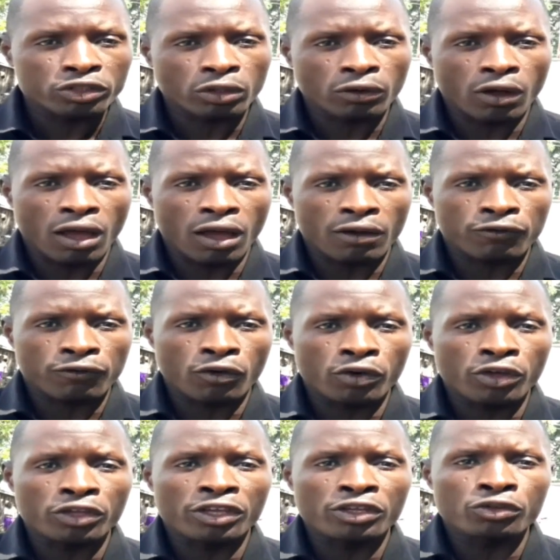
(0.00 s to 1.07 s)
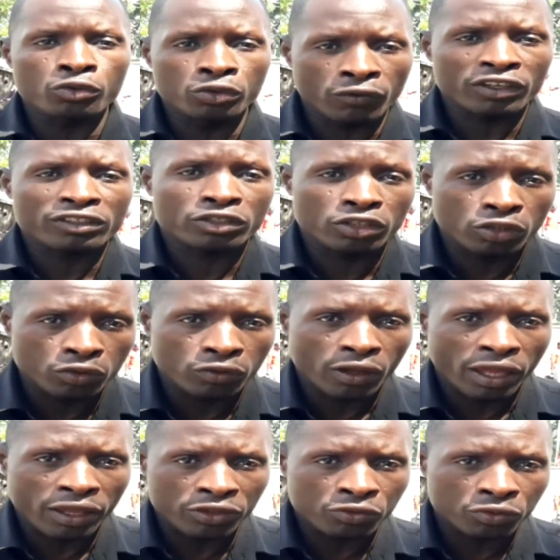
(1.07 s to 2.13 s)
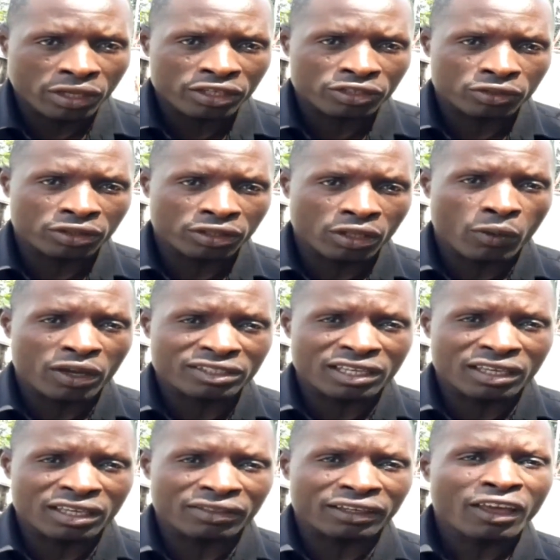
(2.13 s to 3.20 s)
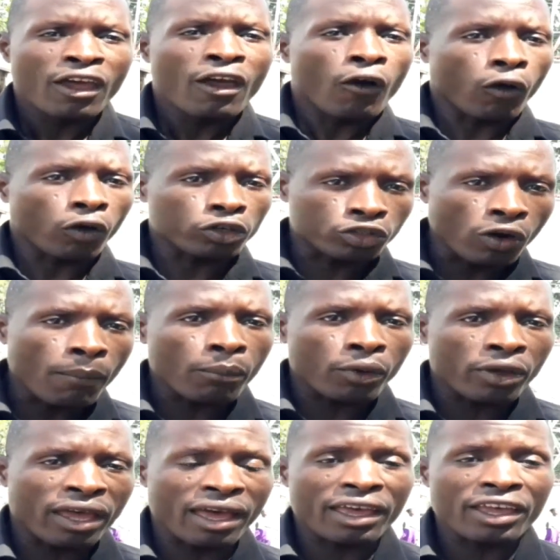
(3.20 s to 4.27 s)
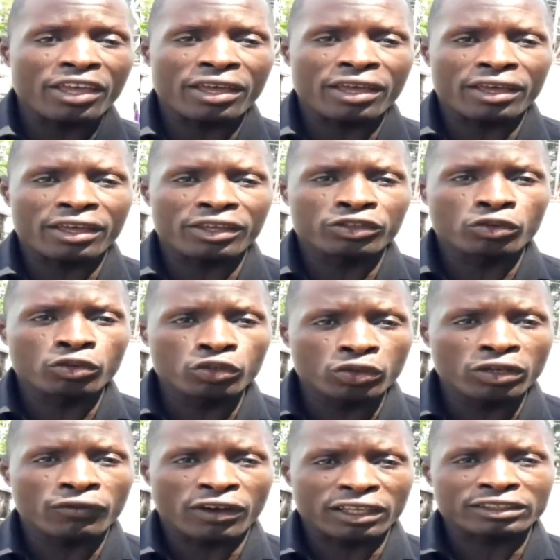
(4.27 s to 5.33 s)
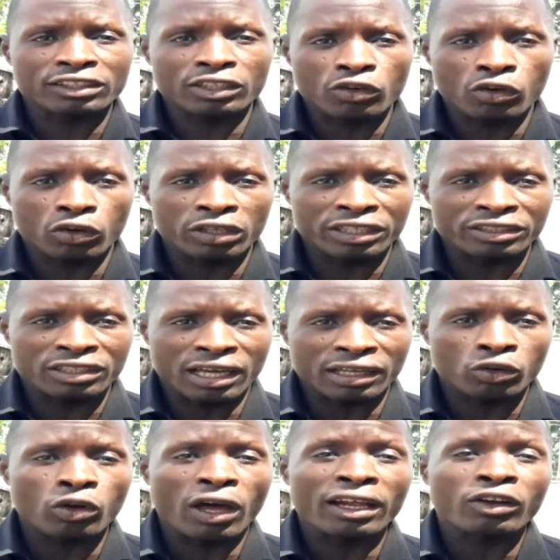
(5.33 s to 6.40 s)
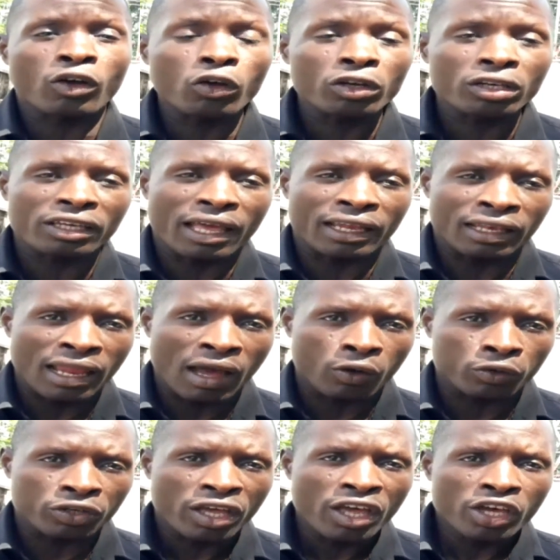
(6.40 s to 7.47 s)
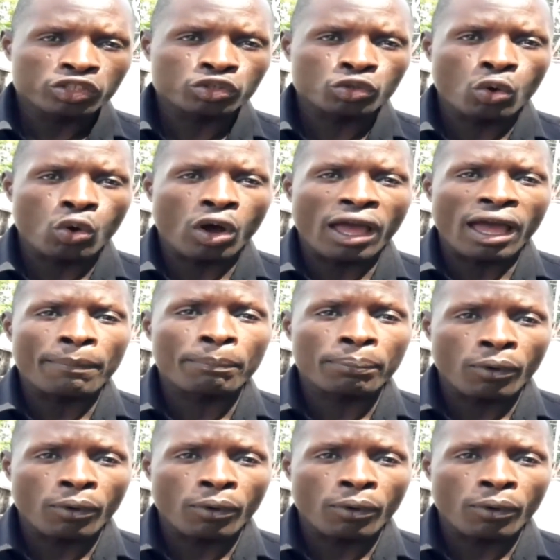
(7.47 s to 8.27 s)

Commission for University Education, they were saying that Tom Mboya University College are only allowed to